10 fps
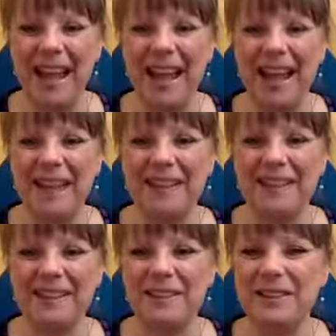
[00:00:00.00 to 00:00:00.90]

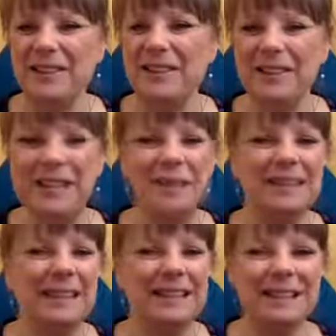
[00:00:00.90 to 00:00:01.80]
and he was
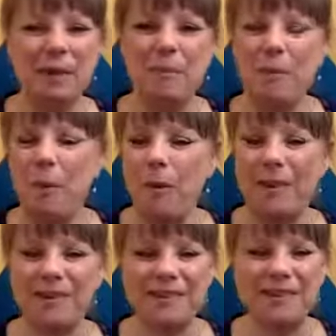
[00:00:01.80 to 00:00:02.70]
at some
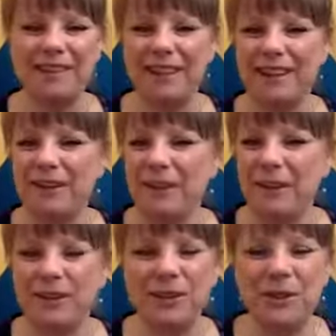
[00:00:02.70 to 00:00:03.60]
point
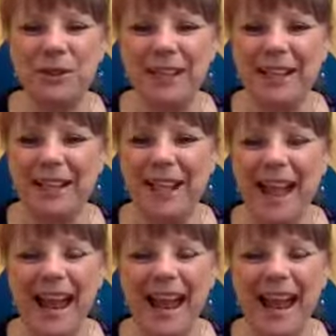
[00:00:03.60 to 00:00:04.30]
of the training,